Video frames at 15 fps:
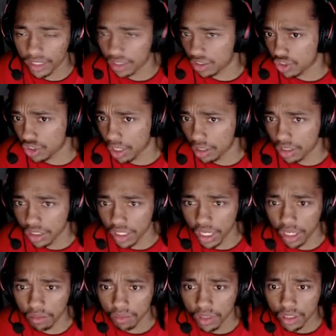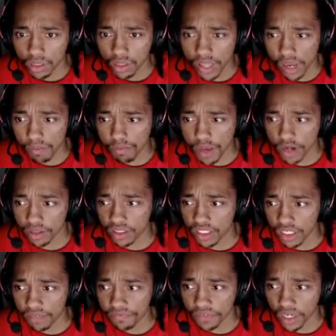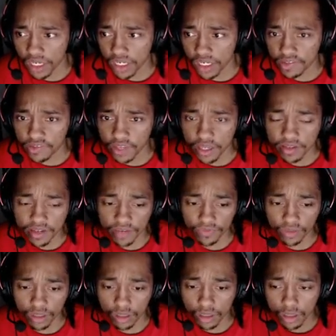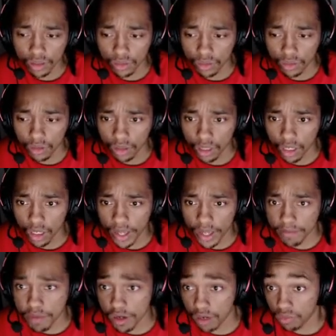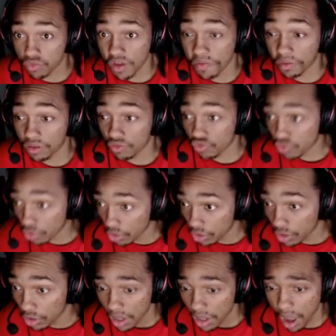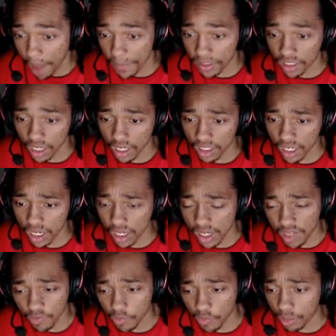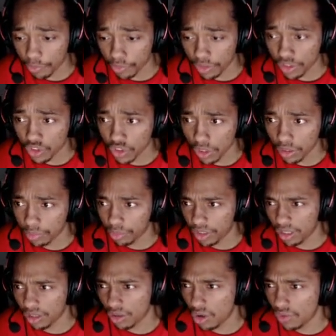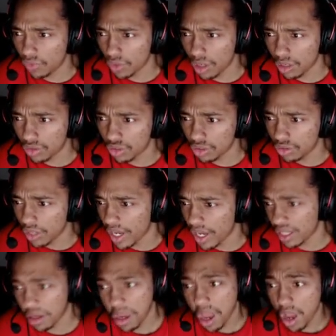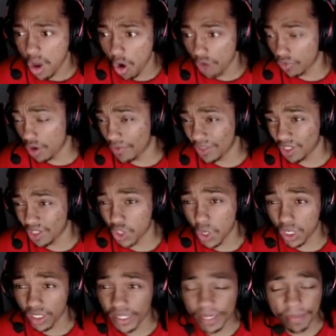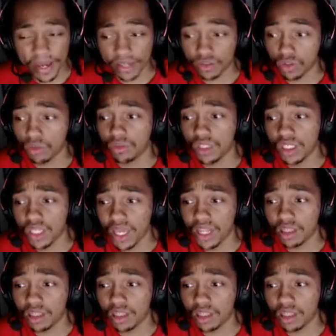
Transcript: the Schalke game, they had better team fights. They definitely had better objective control. Abadage, he's been a pretty solid player overall too. Like overall for the Schalke lineup, I don't think any of